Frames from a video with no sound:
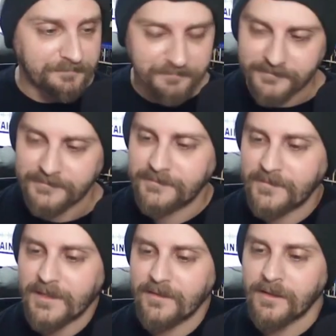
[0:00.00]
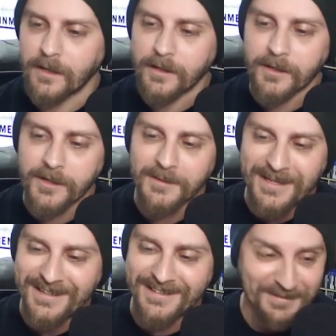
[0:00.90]
Yep. Time
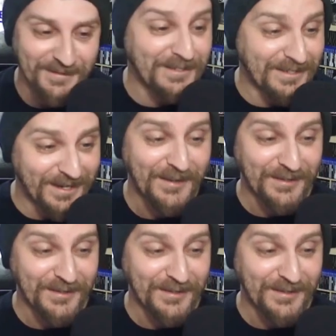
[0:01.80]
keeps on slipping.